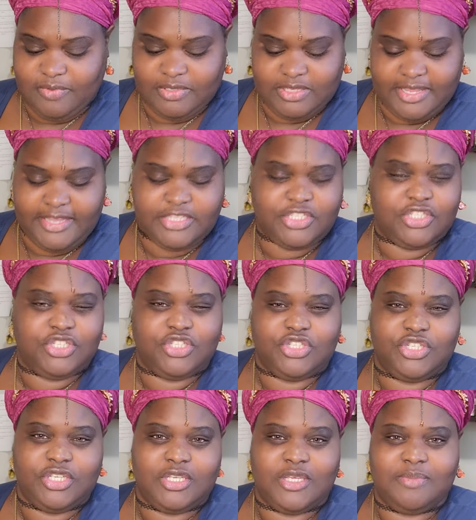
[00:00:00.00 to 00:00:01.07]

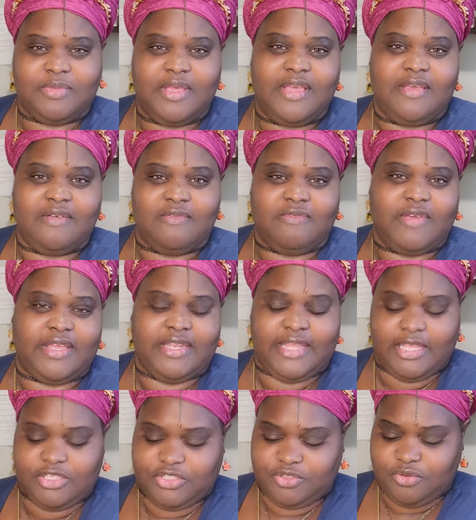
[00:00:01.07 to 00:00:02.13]
relationship,
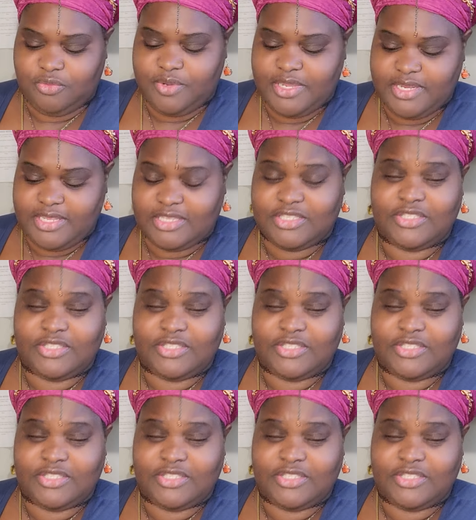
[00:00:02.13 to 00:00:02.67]
financial reading.